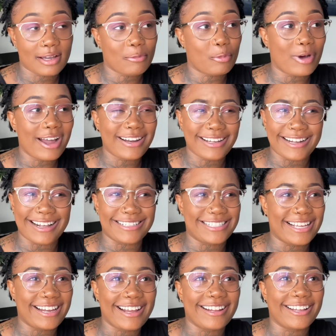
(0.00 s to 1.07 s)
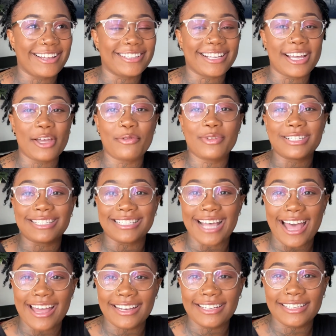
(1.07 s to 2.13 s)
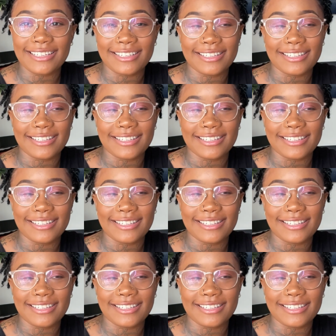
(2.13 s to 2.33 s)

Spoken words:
Why did I say that like that? If it's satin,